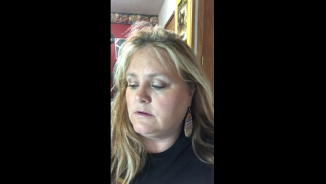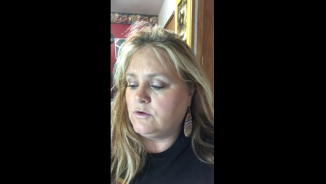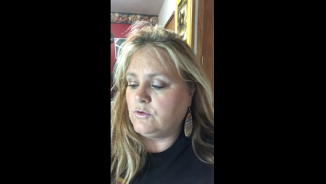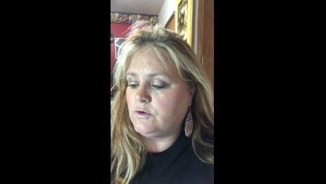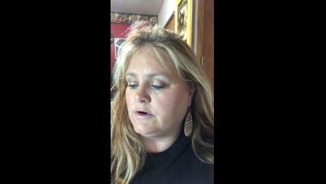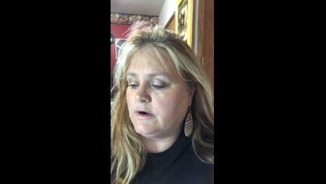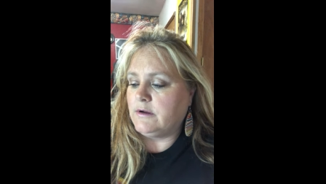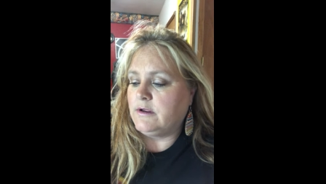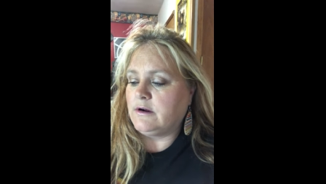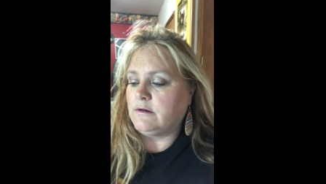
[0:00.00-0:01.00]
your,
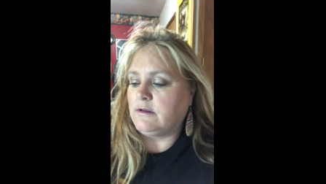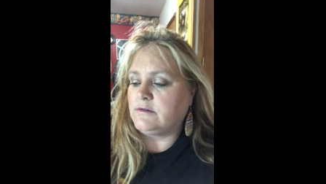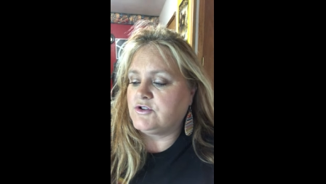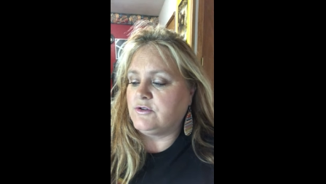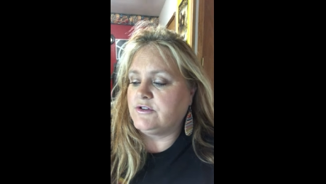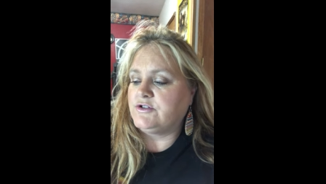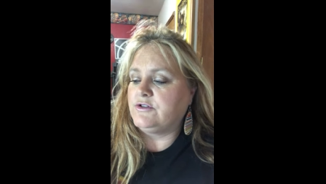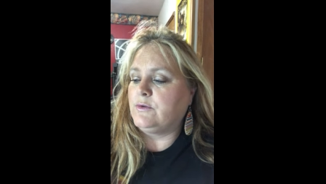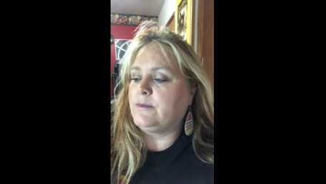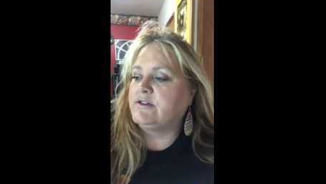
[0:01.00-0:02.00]
here, I'll show it to
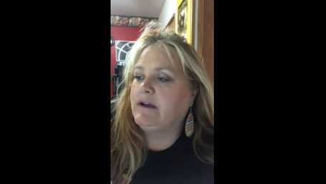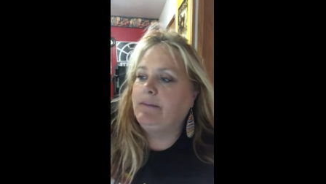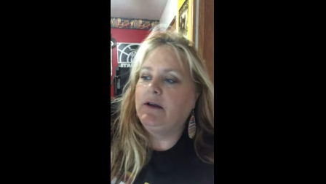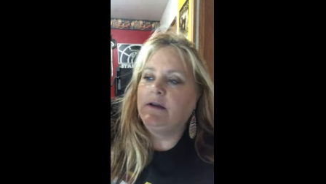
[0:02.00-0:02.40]
you one more time.